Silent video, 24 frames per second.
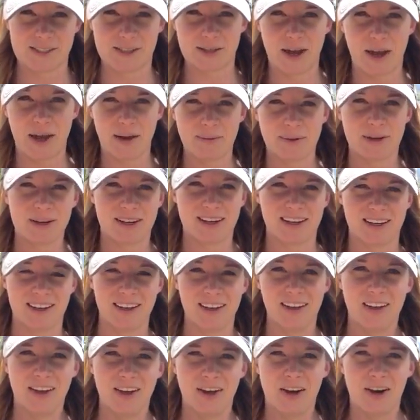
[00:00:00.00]
So I'm going to
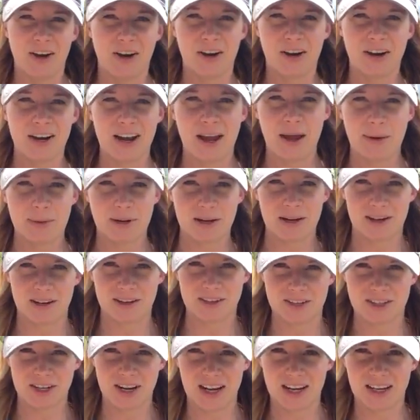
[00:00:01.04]
hurry up here
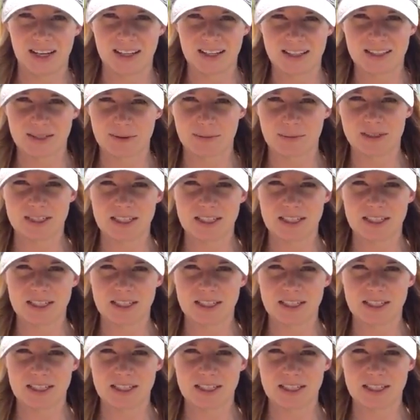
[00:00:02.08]
and try and get some